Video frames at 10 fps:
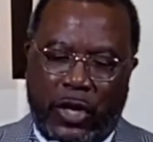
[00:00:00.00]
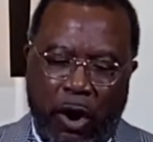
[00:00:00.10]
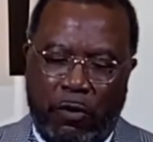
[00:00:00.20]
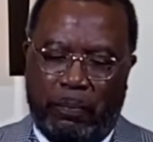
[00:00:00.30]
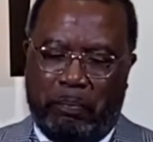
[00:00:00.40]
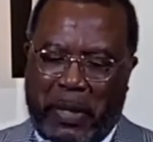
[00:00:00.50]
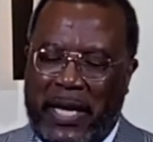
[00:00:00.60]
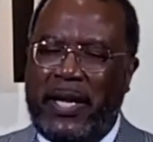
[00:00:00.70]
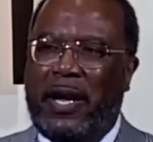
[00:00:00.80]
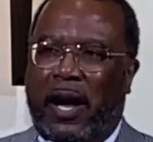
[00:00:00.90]
Don't
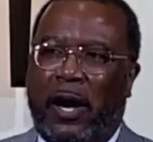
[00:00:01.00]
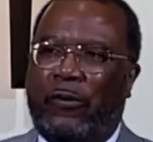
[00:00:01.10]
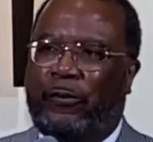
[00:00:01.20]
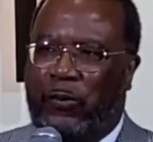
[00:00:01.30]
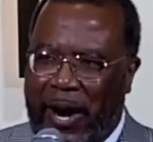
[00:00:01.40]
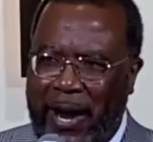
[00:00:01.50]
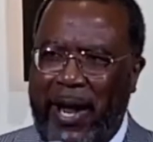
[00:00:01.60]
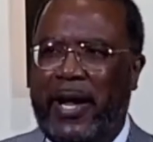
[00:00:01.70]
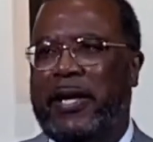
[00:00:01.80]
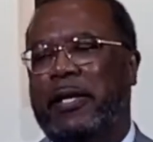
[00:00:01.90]
be
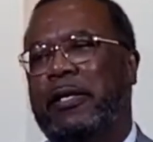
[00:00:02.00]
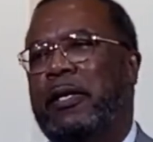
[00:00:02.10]
afraid.